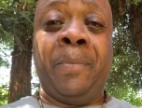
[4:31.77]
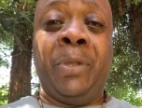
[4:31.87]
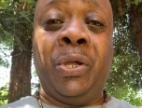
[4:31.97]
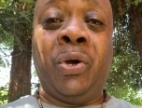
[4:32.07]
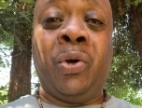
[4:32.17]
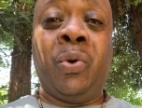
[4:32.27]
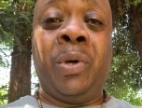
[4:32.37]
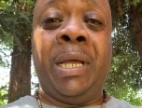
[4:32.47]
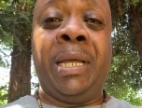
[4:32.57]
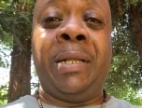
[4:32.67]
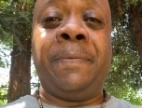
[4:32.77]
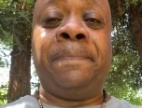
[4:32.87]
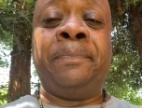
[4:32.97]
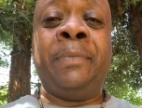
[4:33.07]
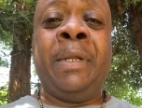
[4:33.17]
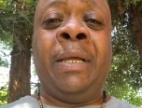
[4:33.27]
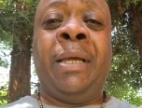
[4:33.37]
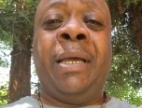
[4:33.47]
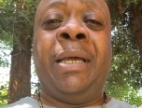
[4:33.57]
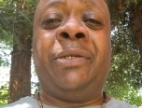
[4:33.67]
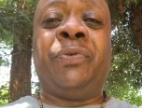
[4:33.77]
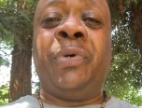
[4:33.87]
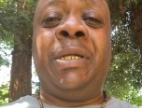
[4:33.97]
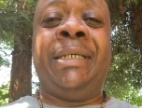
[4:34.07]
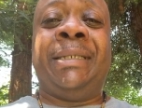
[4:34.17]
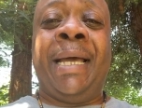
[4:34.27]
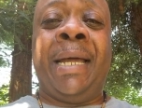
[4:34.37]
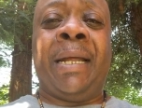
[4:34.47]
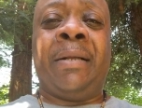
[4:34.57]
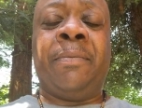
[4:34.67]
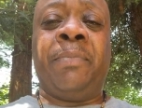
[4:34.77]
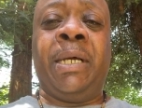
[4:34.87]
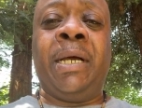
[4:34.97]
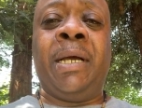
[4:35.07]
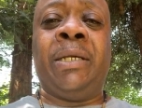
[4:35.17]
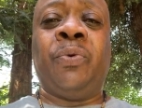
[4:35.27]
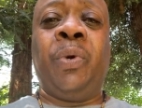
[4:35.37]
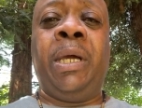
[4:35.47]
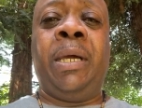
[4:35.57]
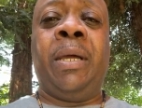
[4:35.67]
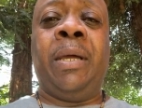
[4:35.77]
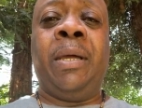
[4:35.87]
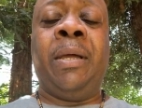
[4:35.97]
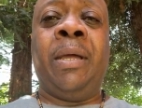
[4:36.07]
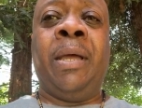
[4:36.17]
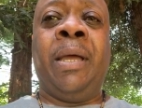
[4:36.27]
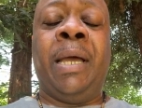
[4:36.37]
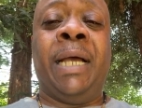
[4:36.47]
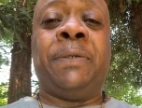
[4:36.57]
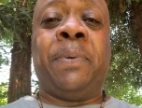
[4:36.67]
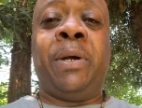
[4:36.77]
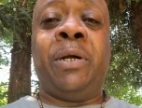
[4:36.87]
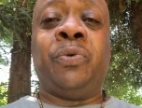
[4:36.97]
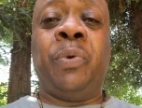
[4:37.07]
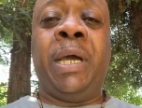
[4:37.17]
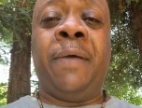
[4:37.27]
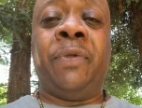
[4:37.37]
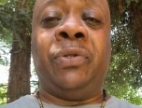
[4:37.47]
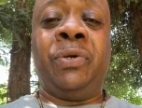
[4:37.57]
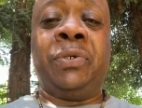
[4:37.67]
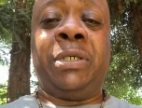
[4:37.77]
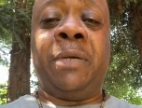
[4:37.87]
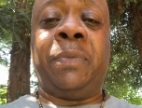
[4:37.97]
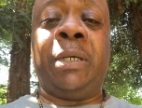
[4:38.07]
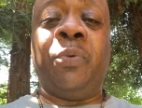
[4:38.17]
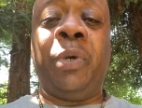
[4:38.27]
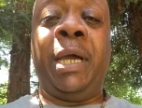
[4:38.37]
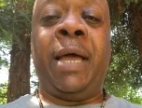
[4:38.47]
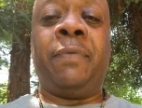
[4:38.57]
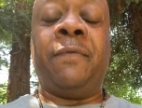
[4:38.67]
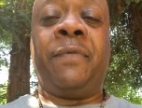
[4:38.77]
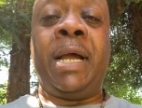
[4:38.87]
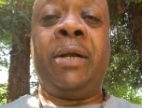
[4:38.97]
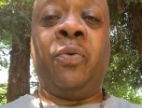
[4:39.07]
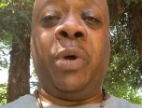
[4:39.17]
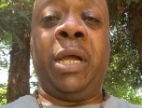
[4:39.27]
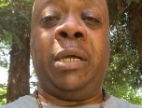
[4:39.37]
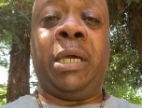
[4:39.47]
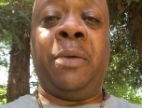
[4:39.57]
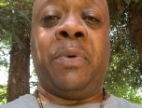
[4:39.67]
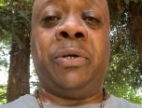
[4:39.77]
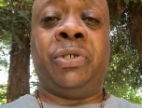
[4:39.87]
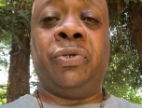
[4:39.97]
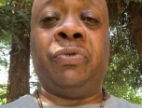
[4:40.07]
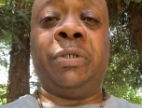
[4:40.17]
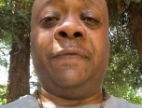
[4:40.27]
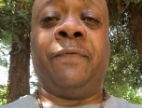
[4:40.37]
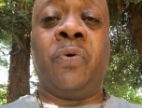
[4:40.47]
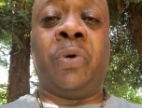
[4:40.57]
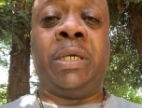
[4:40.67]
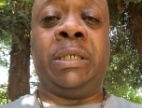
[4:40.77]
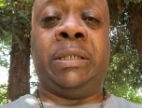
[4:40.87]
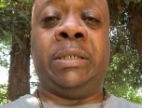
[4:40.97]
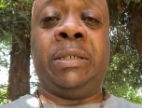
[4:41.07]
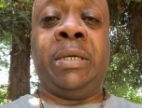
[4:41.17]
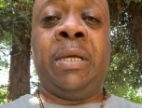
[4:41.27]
You know, and it's really saddening because we, as parents, we have to do something. We have to find a way to keep our children's focus,